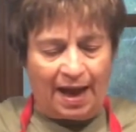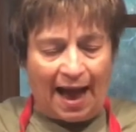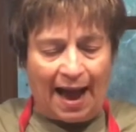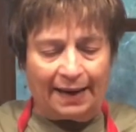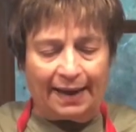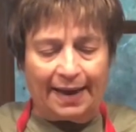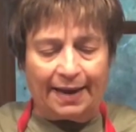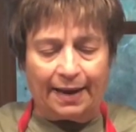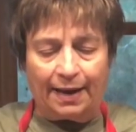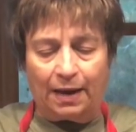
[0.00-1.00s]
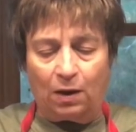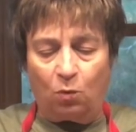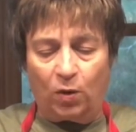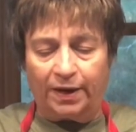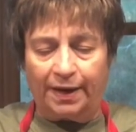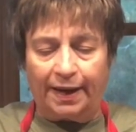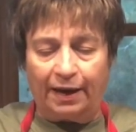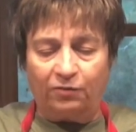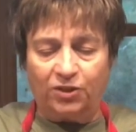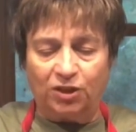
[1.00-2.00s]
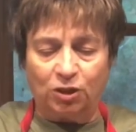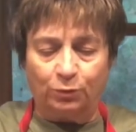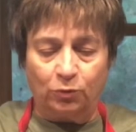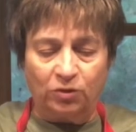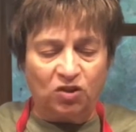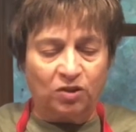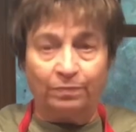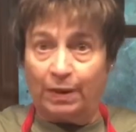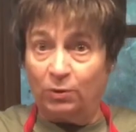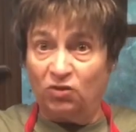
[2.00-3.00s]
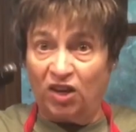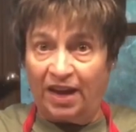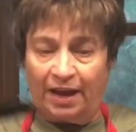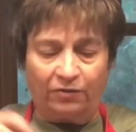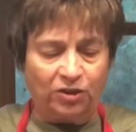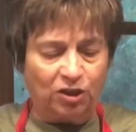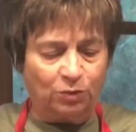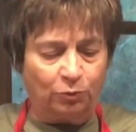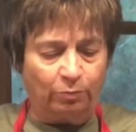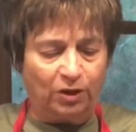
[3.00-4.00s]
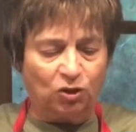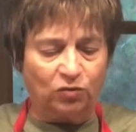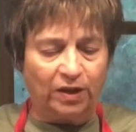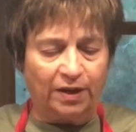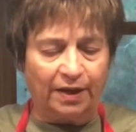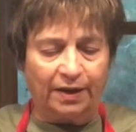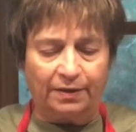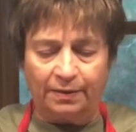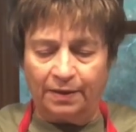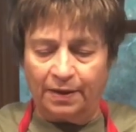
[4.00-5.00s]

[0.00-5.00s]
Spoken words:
I like 1.5 teaspoons. I'm using a 1/2 teaspoon measuring again.